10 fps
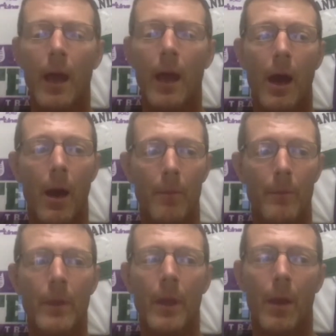
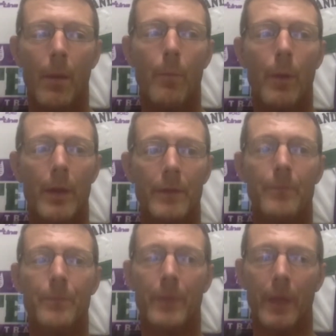But
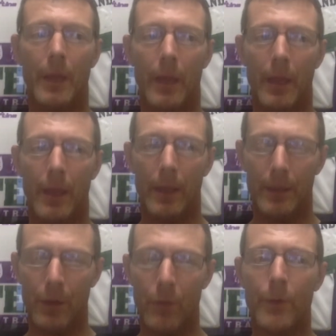
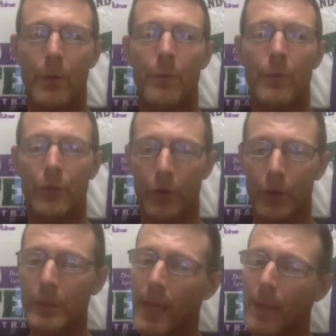for
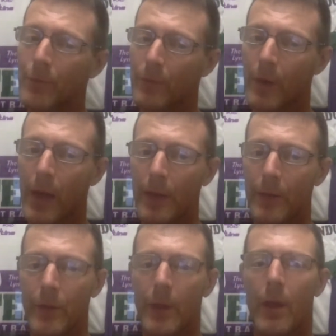certain types of
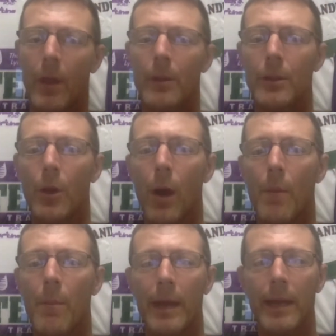rides, I
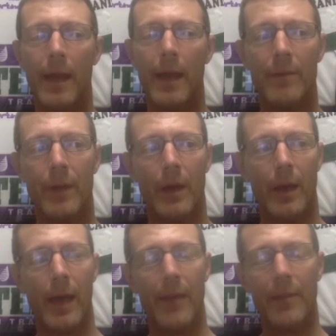might have
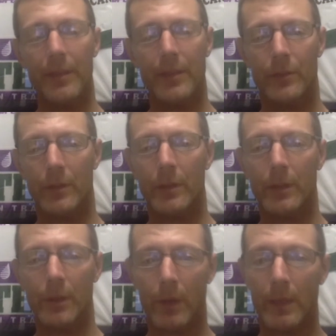athletes,
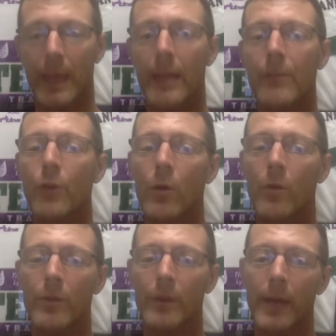glance
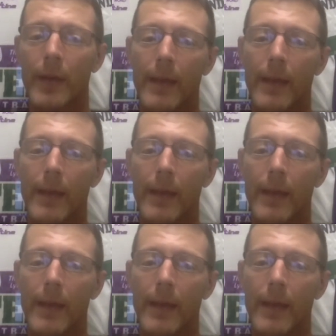over